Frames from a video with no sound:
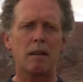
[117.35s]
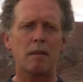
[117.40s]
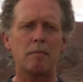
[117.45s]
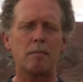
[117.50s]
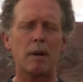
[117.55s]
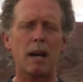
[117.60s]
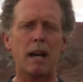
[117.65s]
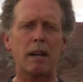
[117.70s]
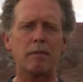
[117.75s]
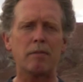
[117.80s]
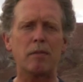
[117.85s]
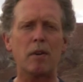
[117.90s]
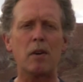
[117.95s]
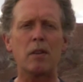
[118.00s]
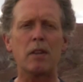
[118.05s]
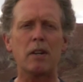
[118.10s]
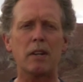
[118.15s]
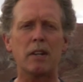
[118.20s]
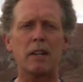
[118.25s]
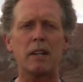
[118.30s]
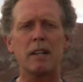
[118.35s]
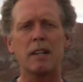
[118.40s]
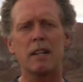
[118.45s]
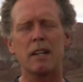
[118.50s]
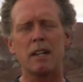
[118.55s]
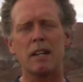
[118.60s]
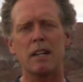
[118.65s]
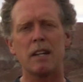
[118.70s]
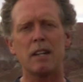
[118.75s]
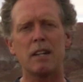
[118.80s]
My father
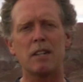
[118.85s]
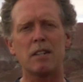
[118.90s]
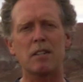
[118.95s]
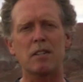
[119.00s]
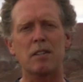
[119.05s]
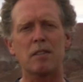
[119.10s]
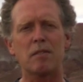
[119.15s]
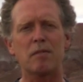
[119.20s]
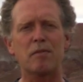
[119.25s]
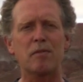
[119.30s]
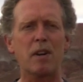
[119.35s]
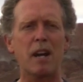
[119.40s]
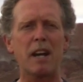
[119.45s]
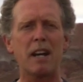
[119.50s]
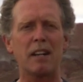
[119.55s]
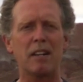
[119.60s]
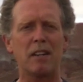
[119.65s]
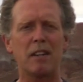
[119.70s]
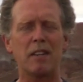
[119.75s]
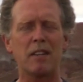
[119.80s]
is frail